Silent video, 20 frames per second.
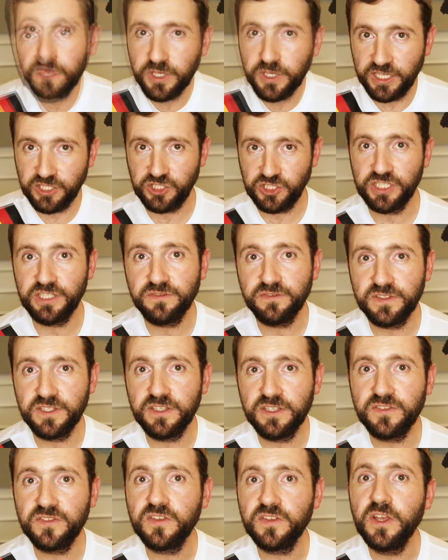We achieve
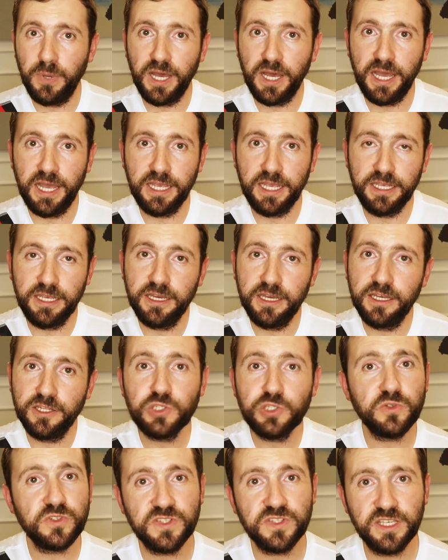this by
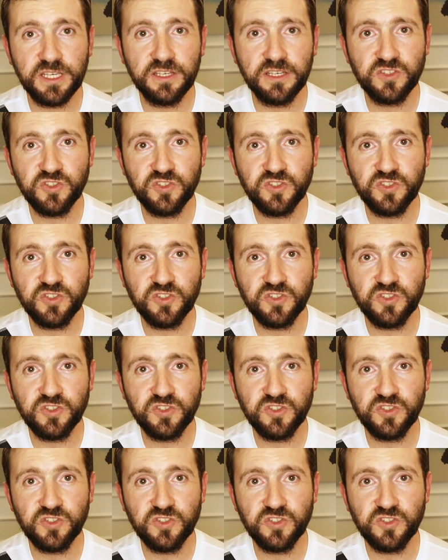choosing